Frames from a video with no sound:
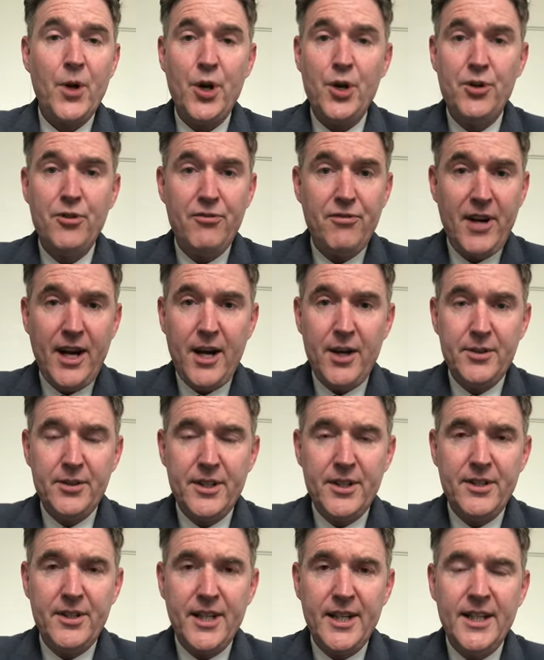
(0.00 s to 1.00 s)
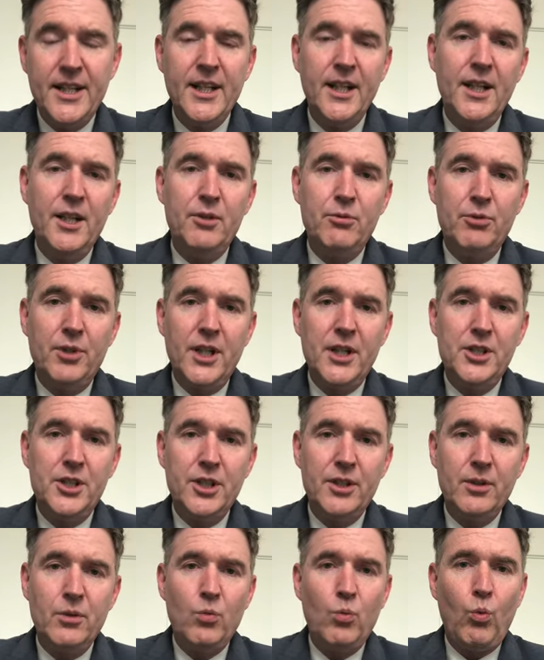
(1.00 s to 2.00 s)
who founded the
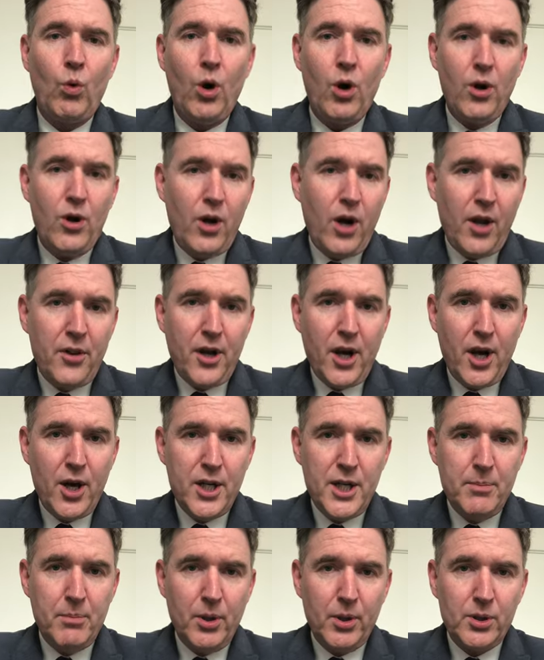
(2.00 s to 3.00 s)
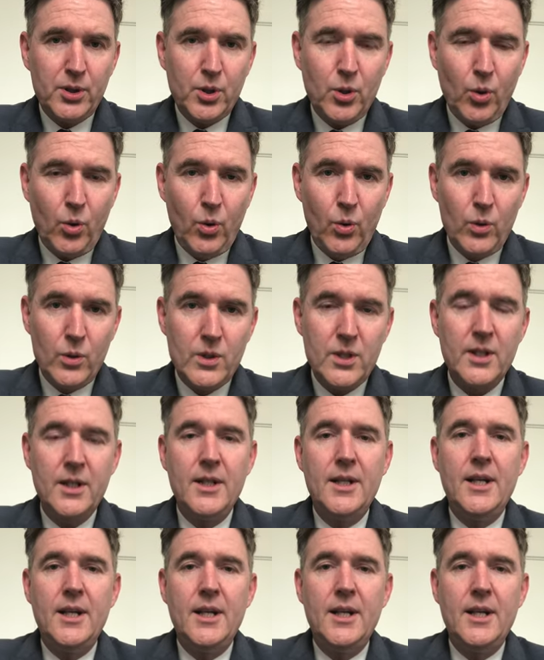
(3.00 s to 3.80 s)
religion, what are the holy books called,